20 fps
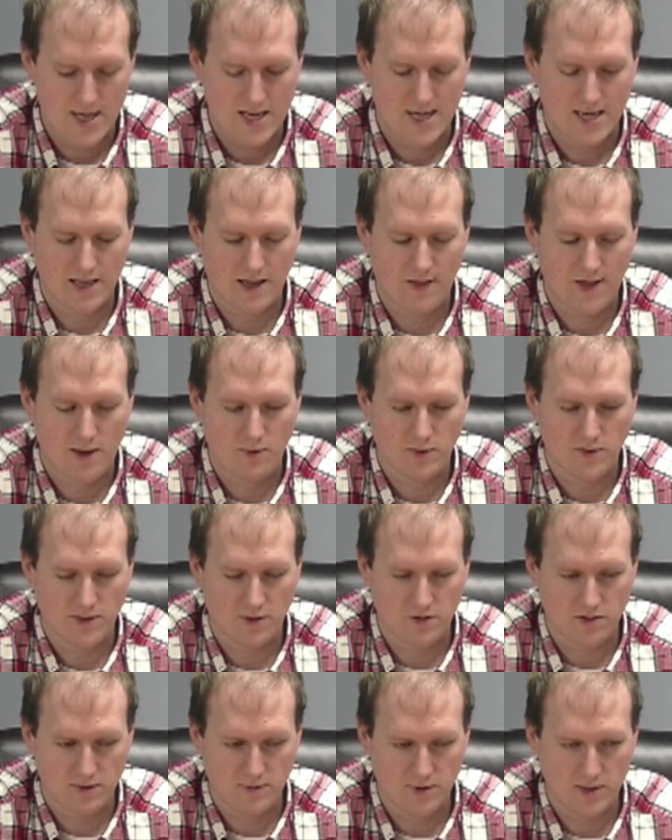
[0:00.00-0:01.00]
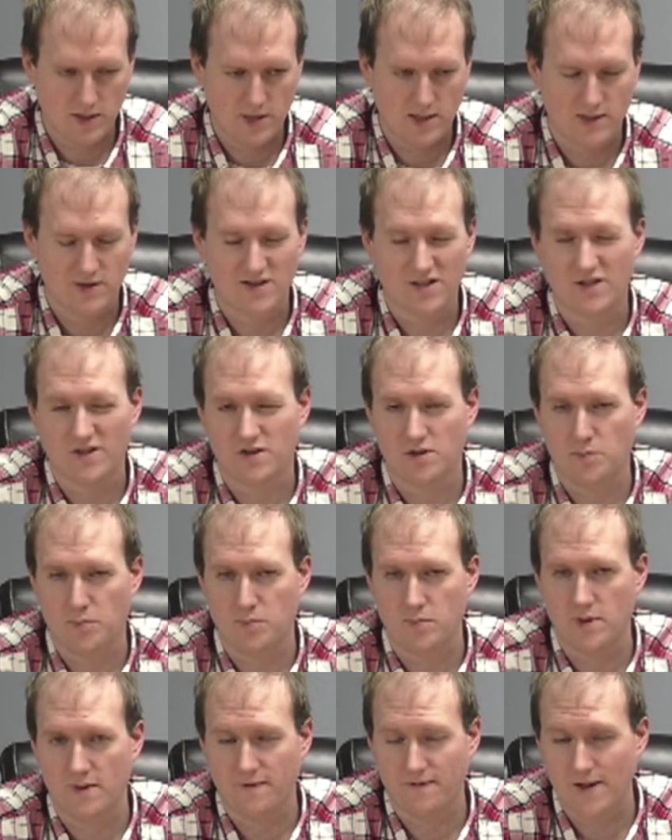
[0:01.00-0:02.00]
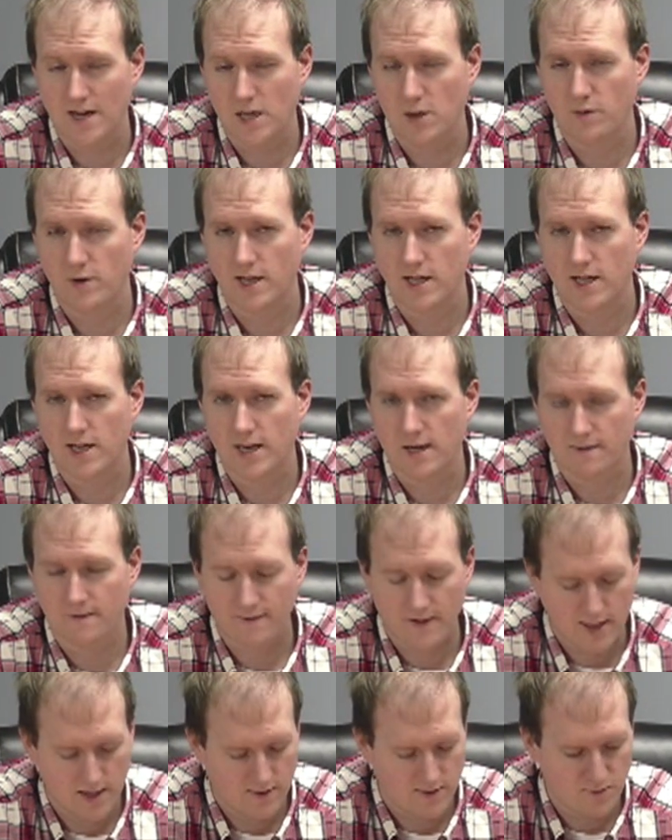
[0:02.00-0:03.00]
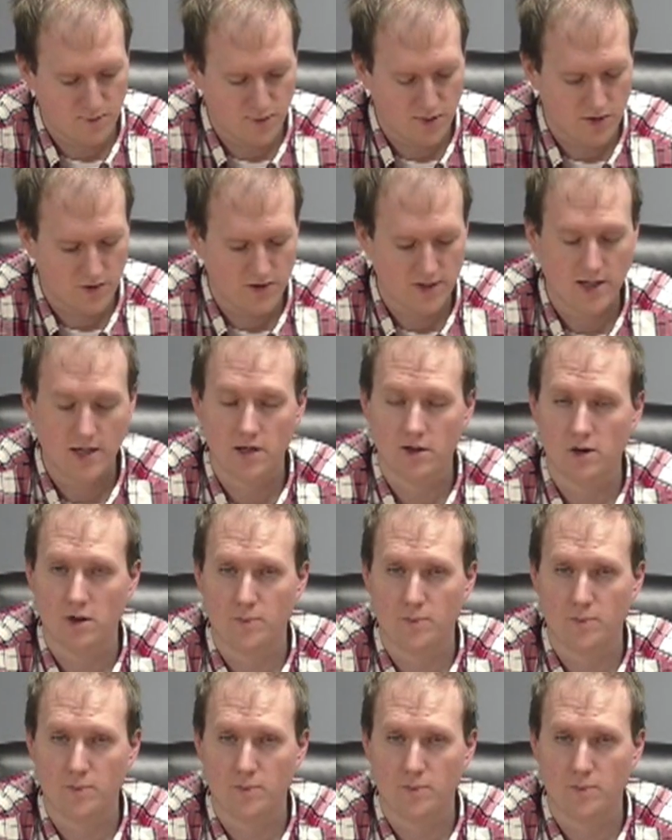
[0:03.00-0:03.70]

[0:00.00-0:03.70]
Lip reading: and then that was ultimately discussed the following night at Finance and Personnel and